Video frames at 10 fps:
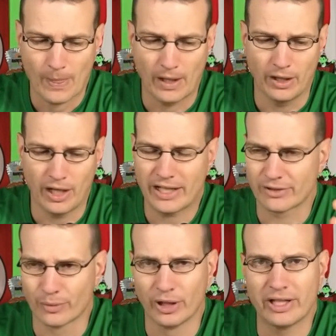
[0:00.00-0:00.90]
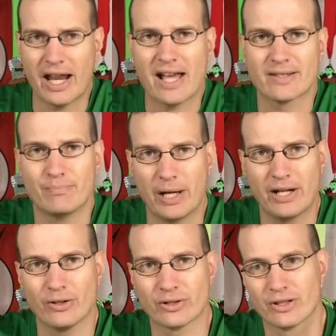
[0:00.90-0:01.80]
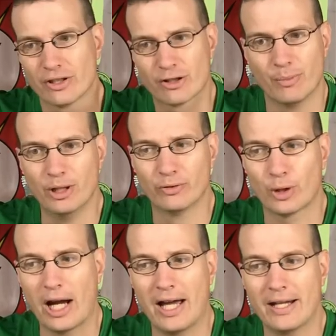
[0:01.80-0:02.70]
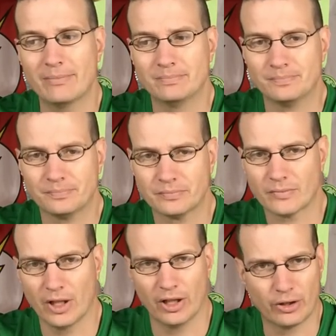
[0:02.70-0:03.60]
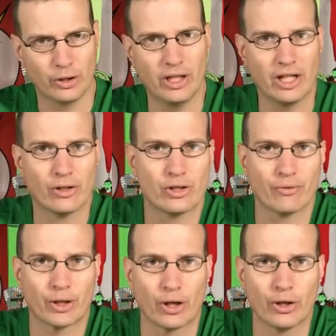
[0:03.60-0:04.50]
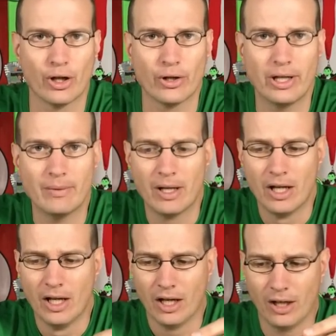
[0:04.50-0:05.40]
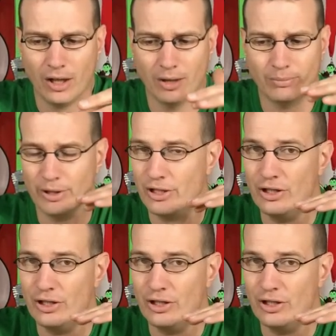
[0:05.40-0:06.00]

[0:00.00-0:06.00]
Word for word: Has a really nice bounce, smooth ride, good energy return on it, but